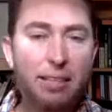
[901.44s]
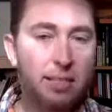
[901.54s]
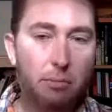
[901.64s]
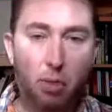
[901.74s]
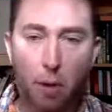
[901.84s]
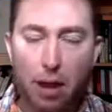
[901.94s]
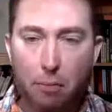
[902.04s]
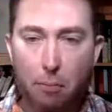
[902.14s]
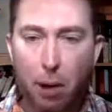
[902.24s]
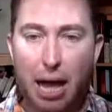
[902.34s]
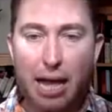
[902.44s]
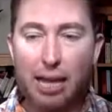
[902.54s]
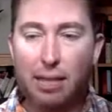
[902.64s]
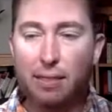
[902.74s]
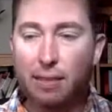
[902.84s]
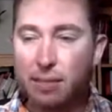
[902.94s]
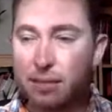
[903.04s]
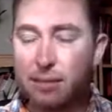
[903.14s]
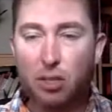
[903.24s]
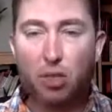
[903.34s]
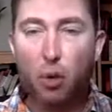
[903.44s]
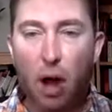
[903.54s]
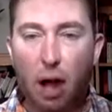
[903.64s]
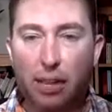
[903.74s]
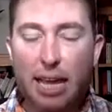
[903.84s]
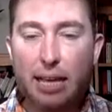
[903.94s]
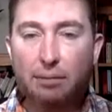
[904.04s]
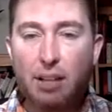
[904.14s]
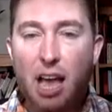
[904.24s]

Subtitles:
didn't seem threatened by this new colony.